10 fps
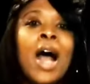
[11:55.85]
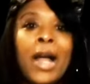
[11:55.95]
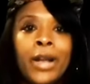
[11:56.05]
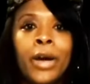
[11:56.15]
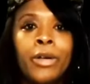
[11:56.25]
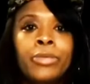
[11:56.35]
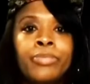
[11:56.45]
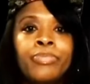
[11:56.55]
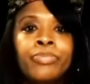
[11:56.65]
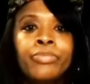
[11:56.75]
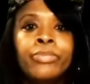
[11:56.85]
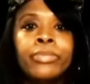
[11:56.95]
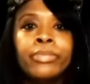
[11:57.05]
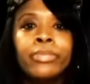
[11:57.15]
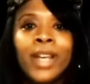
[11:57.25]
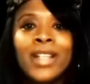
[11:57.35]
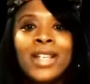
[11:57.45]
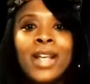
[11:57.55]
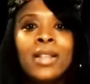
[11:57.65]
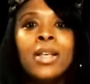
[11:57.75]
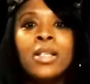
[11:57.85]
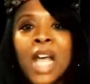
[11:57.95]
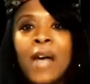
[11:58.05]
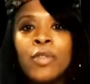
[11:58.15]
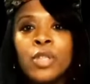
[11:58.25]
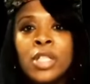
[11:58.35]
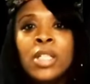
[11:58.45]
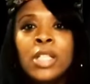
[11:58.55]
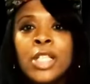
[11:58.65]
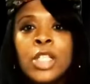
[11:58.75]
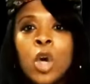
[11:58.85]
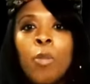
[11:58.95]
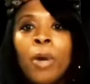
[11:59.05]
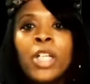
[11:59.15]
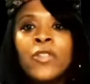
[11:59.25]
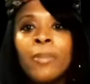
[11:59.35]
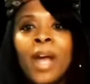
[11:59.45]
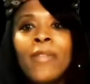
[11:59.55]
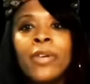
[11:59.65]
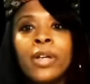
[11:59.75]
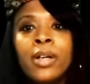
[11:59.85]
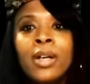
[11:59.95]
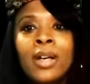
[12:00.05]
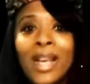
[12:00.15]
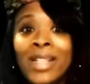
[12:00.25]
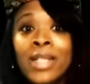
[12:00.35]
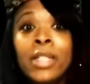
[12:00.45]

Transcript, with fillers: I know. They said this, after stealing so much from Africa, and